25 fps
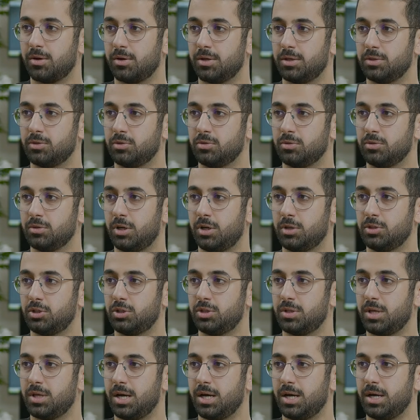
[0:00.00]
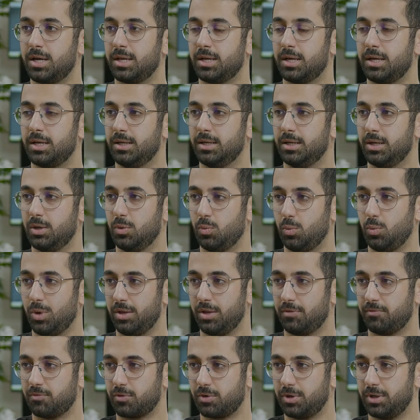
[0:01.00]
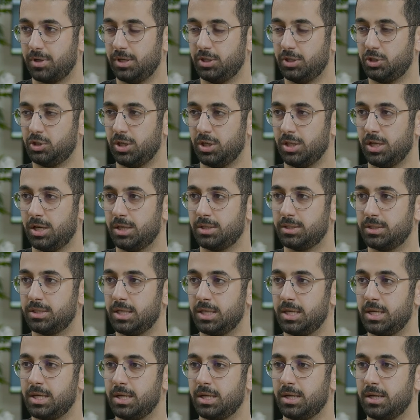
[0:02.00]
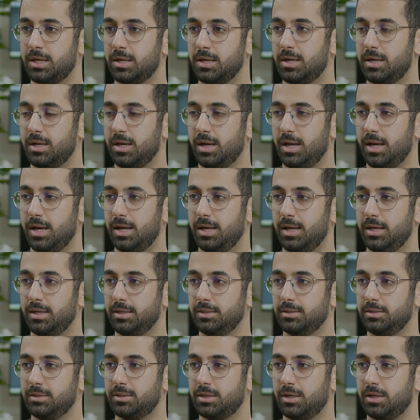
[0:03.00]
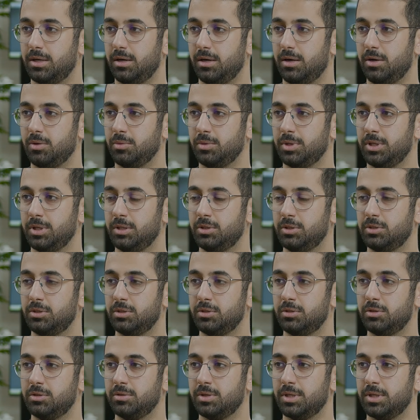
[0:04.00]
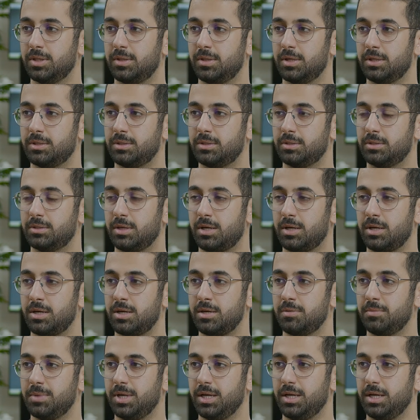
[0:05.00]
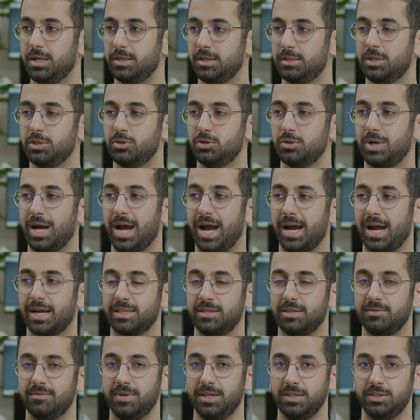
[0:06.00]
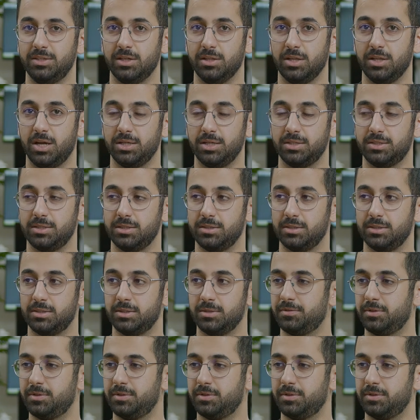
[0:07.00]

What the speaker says: it to launch that, wait for initializing, and all we need to do at this time is to activate the license.